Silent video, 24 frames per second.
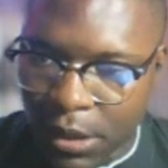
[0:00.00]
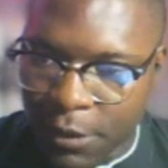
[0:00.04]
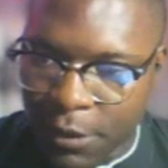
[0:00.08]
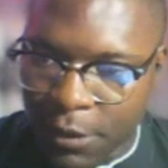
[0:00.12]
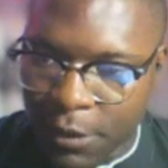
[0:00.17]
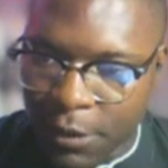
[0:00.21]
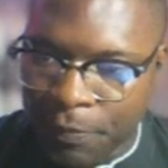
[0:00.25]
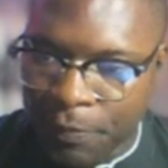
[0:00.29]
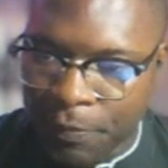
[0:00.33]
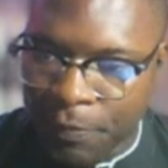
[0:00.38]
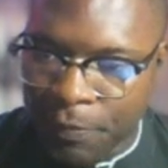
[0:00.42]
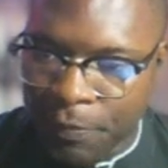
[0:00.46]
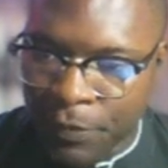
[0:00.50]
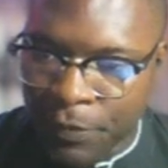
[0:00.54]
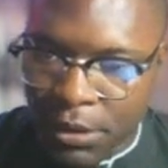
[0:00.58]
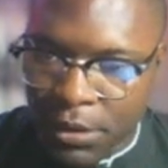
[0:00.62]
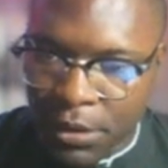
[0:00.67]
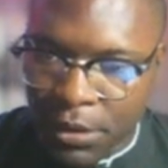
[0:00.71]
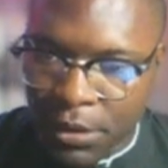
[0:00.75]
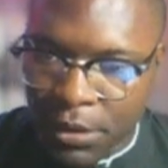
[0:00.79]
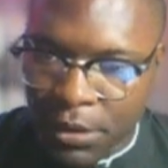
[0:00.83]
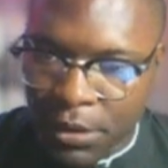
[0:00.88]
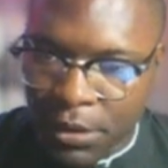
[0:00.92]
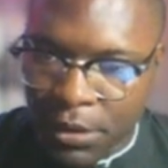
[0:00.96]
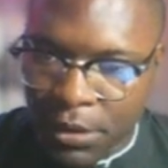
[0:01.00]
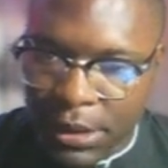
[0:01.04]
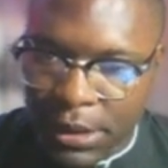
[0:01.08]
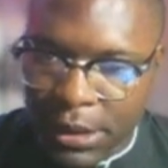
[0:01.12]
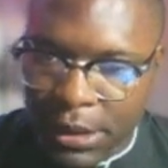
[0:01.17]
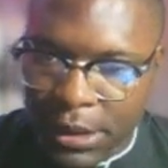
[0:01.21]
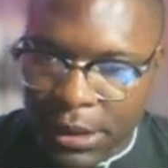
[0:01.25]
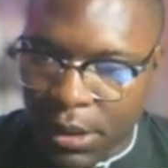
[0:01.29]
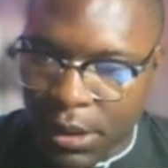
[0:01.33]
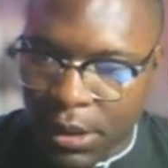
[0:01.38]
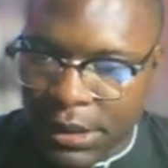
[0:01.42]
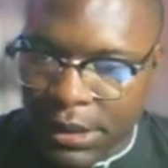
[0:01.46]
says uh, what is
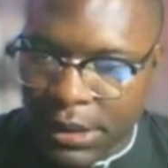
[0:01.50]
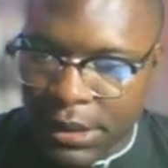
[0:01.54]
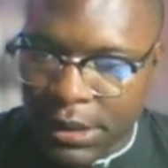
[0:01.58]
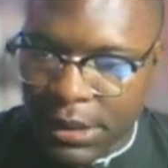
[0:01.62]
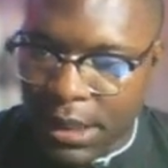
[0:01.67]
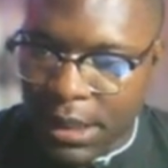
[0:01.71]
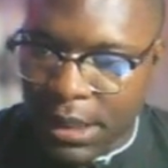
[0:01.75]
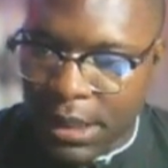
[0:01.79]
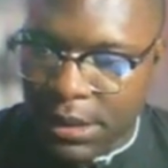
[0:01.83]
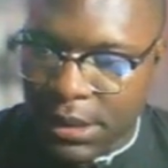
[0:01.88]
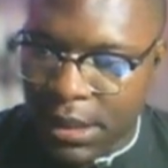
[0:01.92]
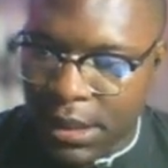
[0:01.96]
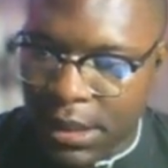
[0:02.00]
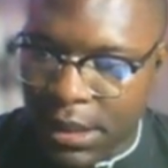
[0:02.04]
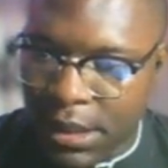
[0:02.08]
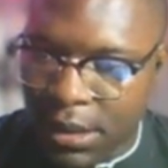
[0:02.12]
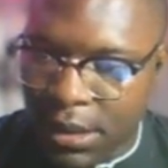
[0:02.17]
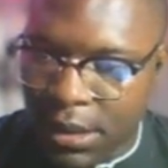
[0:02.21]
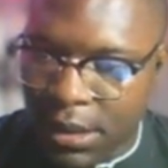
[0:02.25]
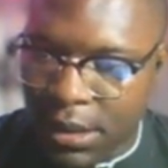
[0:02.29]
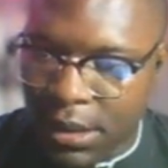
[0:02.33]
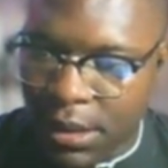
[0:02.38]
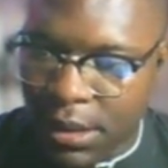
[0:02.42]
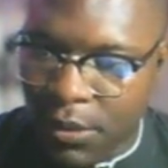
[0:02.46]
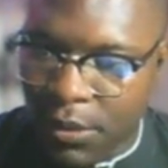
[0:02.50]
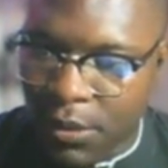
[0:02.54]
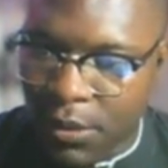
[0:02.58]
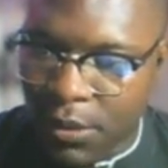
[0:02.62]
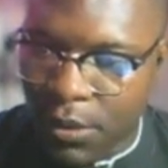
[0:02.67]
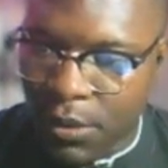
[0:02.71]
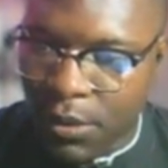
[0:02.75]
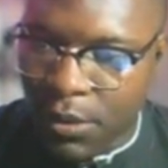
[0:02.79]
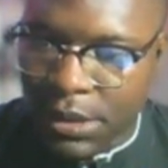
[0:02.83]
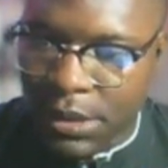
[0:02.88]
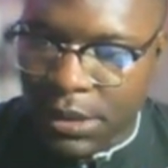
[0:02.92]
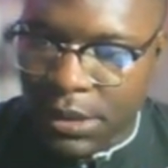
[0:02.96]
the command to quit
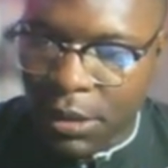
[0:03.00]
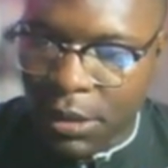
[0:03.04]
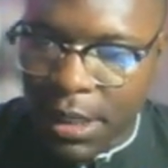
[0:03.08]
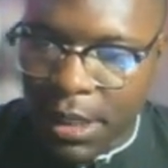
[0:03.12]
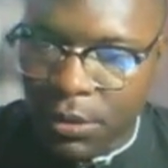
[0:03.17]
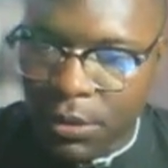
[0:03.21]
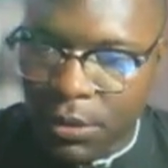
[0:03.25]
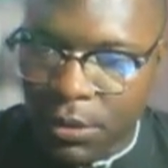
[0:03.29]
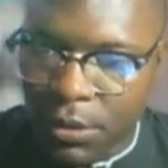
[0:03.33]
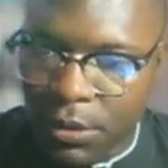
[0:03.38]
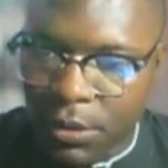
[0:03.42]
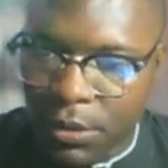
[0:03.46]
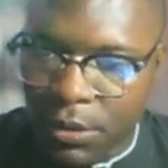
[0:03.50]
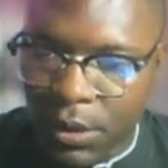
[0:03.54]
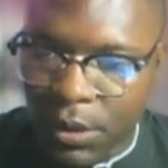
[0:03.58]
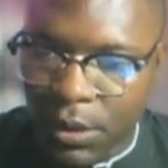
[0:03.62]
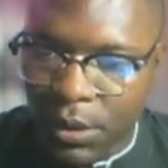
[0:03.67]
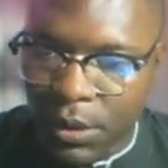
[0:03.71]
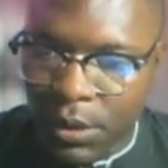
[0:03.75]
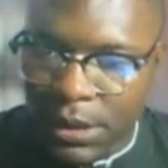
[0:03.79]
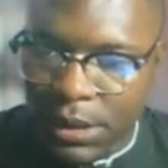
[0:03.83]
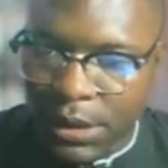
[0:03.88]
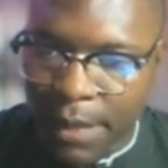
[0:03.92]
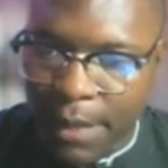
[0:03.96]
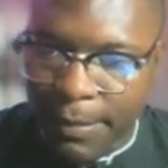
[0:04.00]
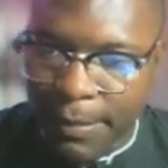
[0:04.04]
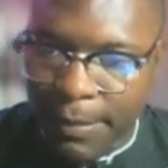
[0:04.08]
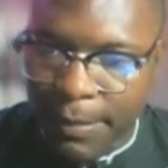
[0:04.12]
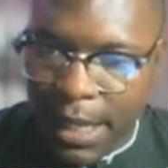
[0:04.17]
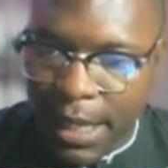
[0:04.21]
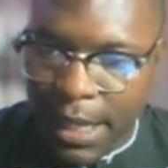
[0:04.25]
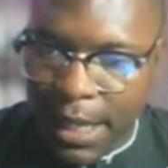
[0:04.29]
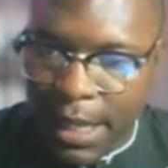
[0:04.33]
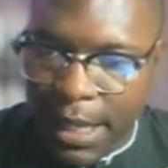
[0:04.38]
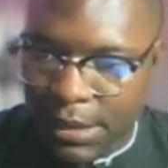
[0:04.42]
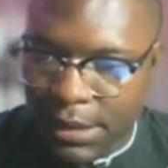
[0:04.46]
Emacs and the
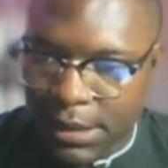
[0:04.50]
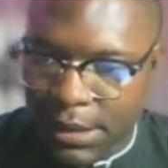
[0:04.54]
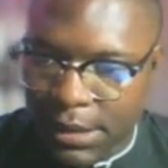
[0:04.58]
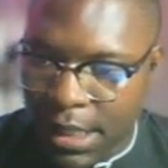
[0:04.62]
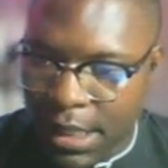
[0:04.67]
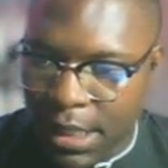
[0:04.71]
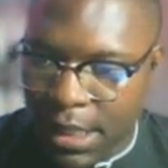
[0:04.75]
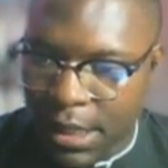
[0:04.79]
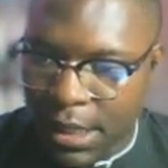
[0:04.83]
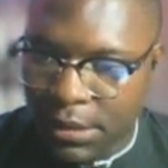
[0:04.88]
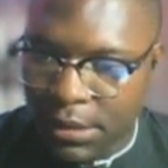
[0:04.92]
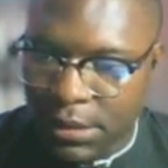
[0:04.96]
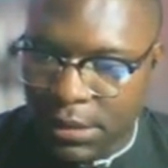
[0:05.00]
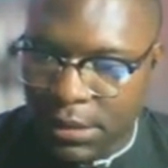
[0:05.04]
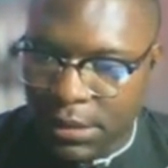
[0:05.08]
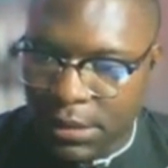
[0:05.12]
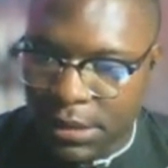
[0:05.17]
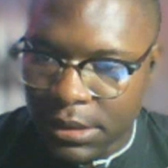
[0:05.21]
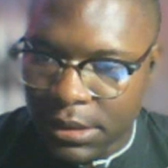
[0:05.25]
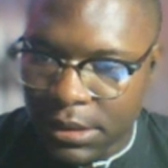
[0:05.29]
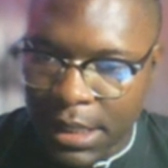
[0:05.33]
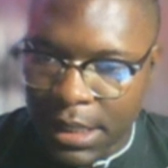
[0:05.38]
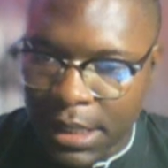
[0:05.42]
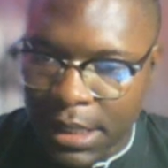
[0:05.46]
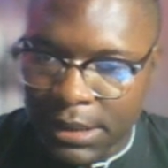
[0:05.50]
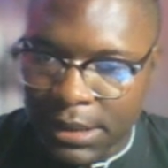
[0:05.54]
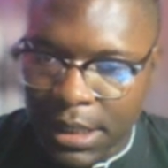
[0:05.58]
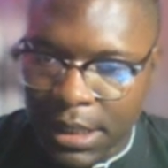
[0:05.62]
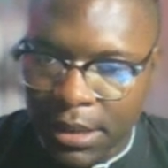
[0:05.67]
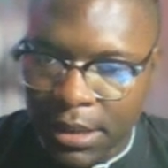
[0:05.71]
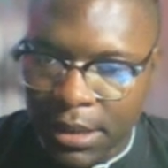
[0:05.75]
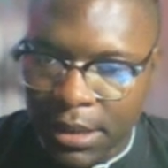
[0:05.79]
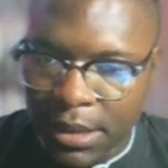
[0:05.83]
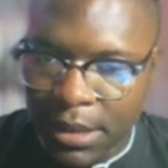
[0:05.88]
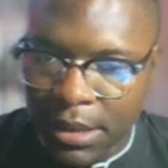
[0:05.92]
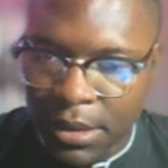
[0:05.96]
answer to quit
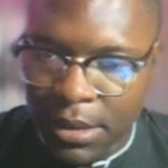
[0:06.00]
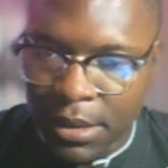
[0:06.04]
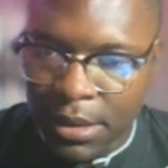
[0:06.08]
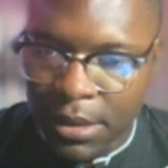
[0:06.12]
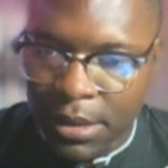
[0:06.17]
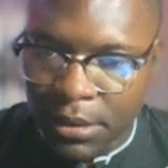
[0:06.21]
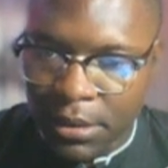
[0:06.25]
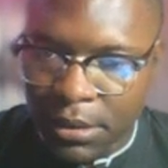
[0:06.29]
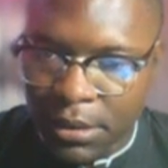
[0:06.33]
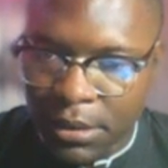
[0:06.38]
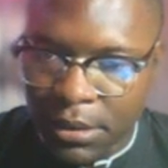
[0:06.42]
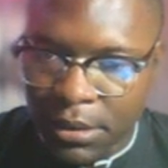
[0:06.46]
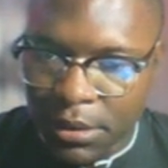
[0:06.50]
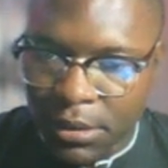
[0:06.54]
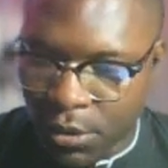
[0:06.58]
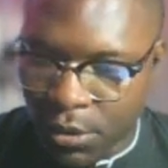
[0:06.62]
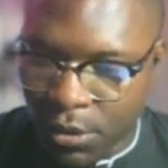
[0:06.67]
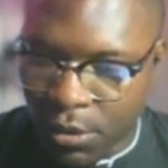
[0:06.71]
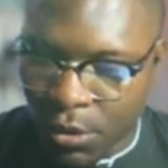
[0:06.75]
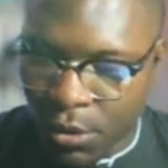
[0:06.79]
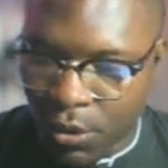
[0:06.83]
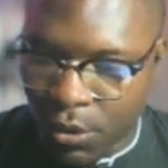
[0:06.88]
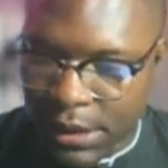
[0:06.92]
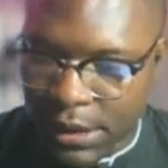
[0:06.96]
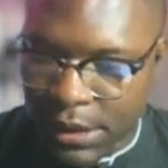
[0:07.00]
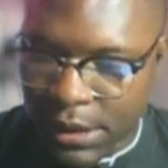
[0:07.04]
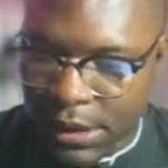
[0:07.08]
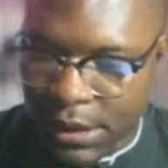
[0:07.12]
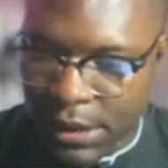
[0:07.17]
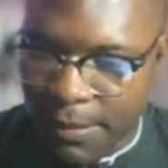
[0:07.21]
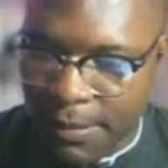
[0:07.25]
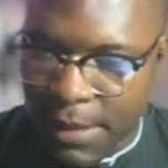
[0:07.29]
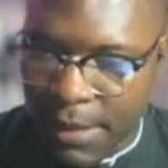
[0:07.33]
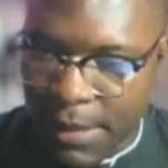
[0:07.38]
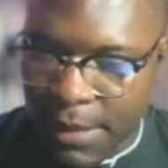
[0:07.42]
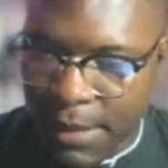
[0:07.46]
Emacs, the answer is uh,